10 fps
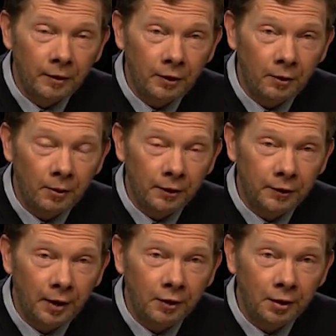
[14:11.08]
You are
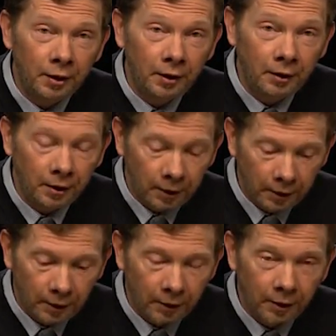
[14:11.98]
essentially
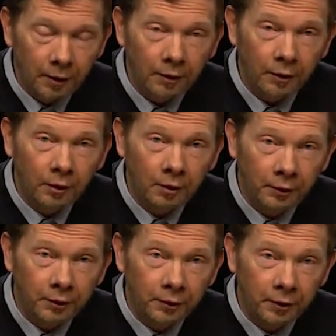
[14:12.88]
the
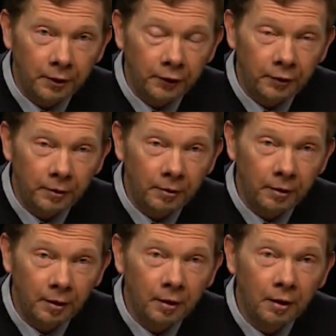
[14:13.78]
consciousness
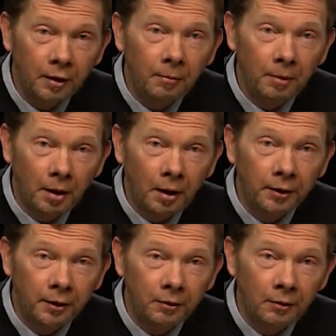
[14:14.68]

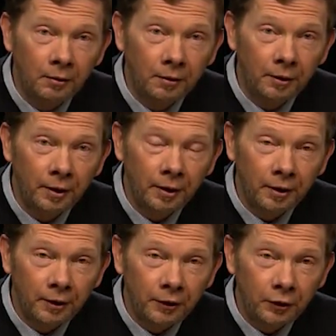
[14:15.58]
behind it all.
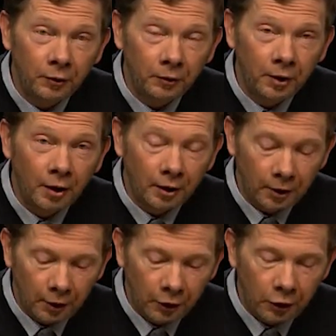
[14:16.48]
So
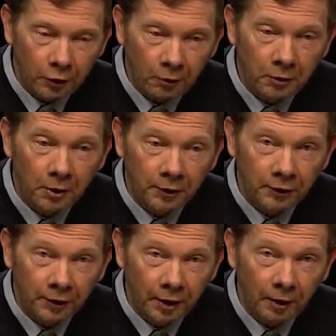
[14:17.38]
know
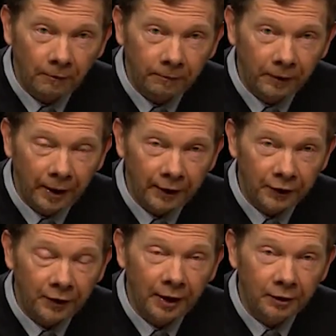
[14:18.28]
yourself
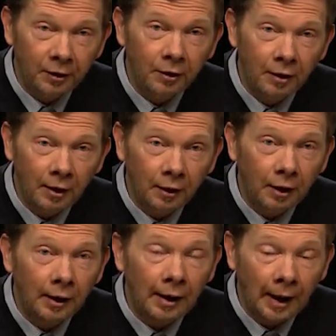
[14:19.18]
as that
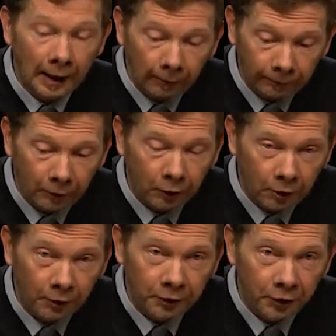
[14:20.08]
life or
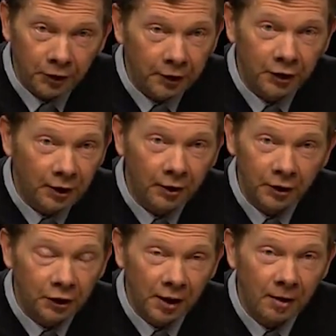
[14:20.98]
consciousness, they're
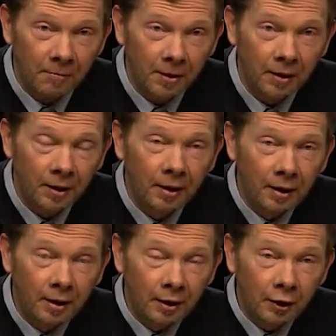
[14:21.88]
the same
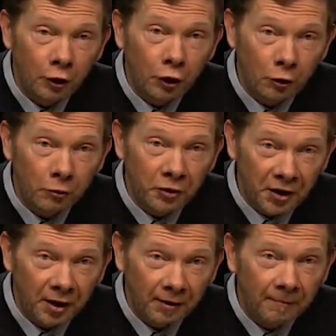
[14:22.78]
no
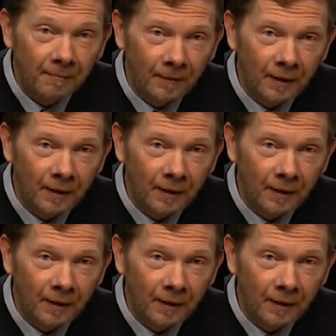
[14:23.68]
thing.